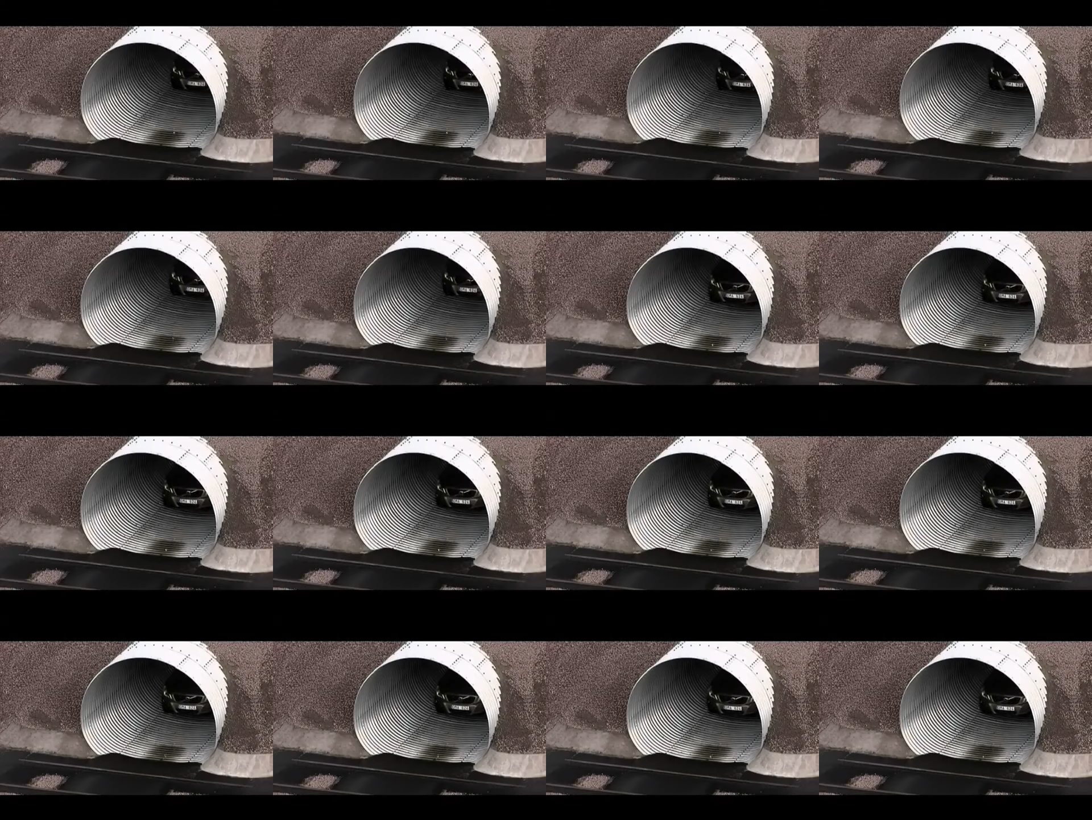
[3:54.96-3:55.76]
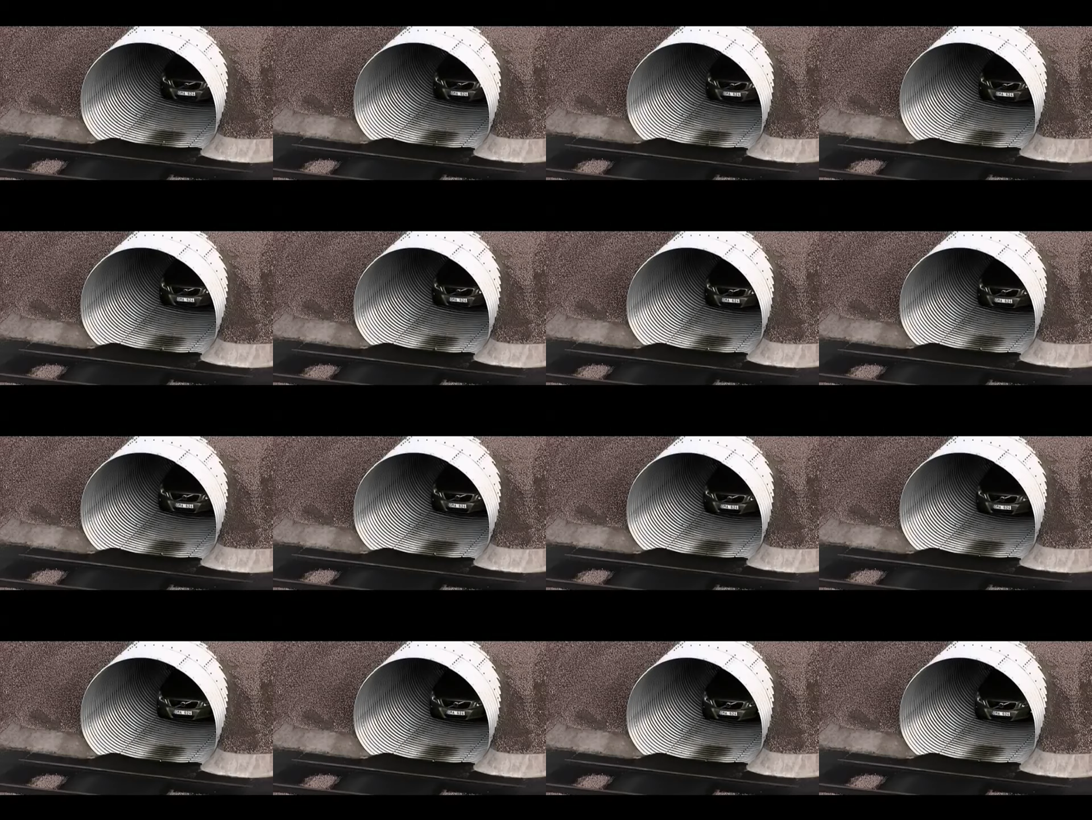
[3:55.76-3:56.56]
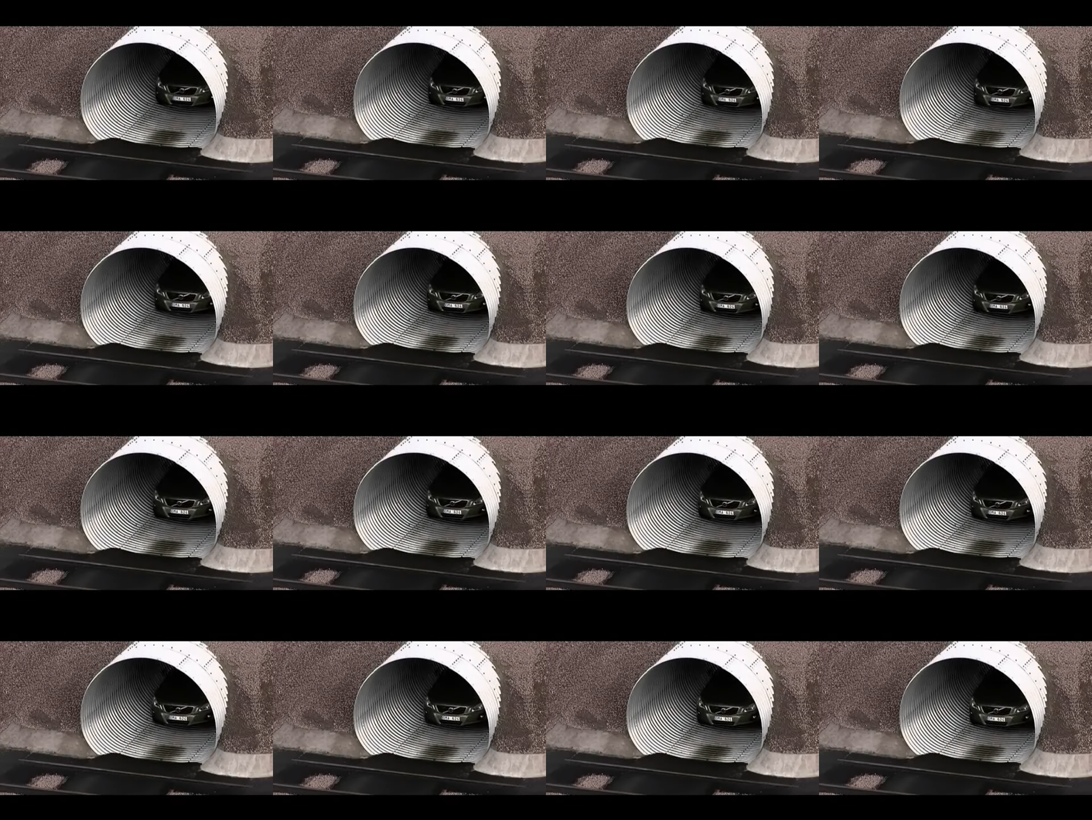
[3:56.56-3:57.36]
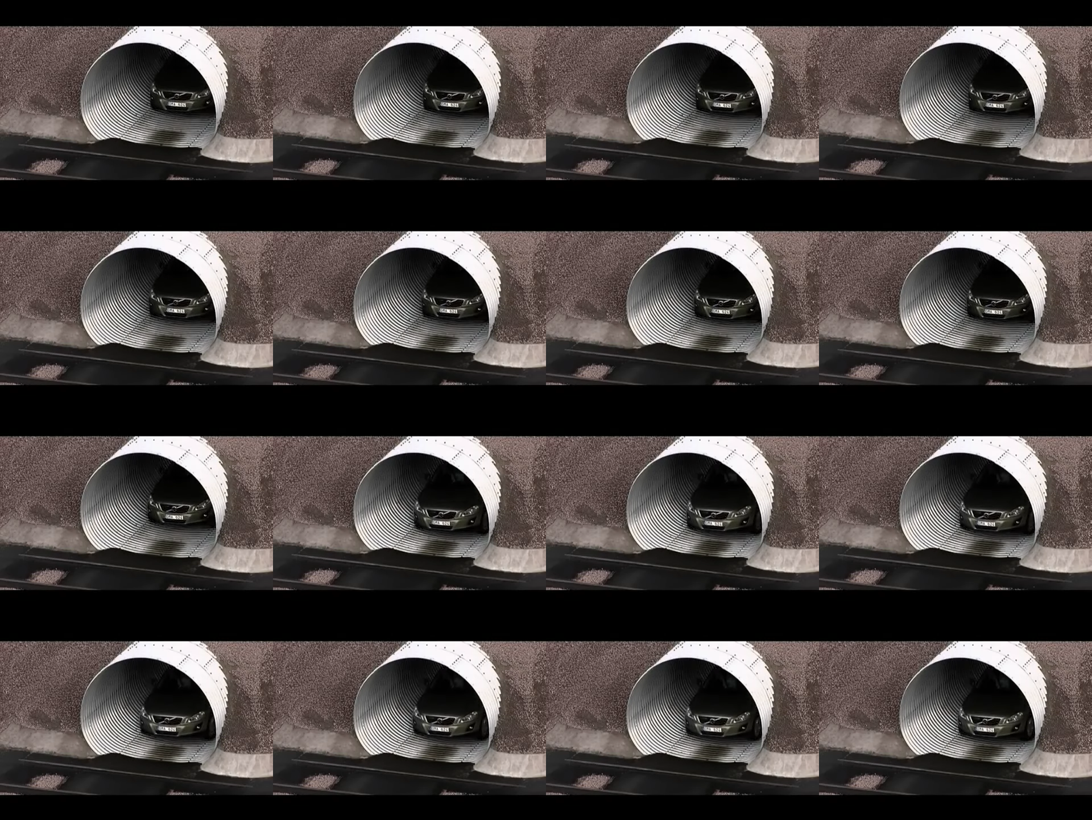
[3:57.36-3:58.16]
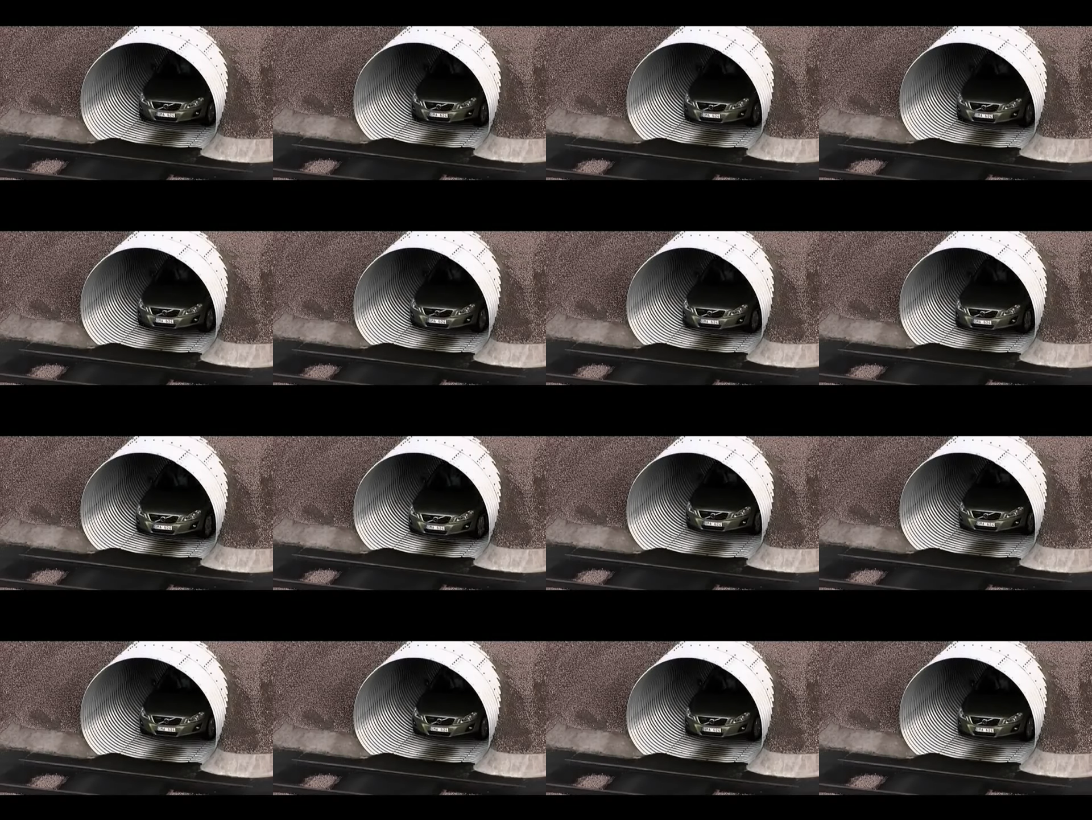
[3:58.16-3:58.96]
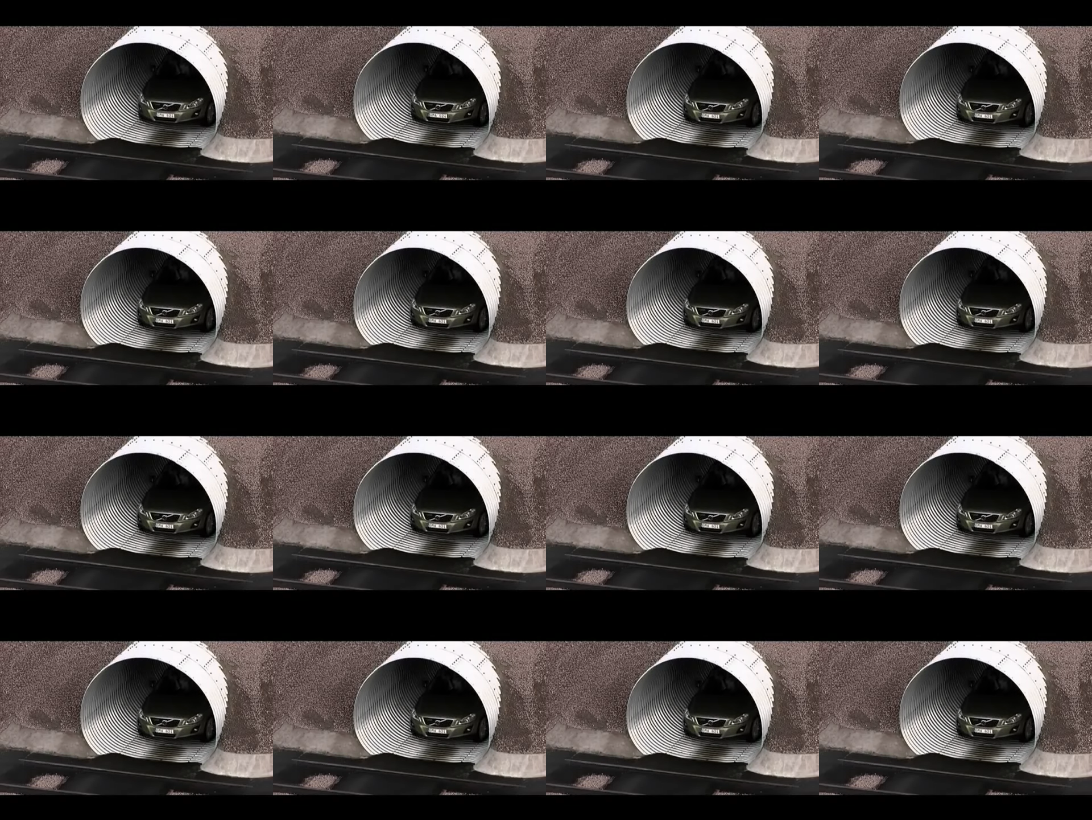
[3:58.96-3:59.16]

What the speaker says: [unreadable: no face in view]